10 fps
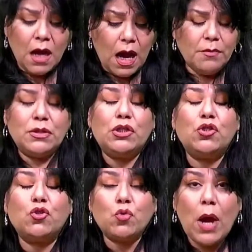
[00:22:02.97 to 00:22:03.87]
I was
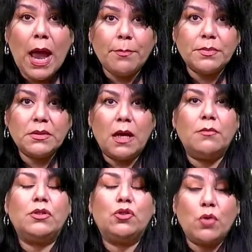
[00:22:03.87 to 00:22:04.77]
trapped. I
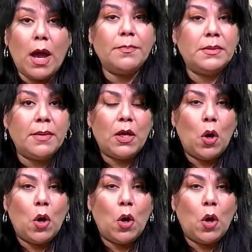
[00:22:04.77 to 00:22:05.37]
was trapped in my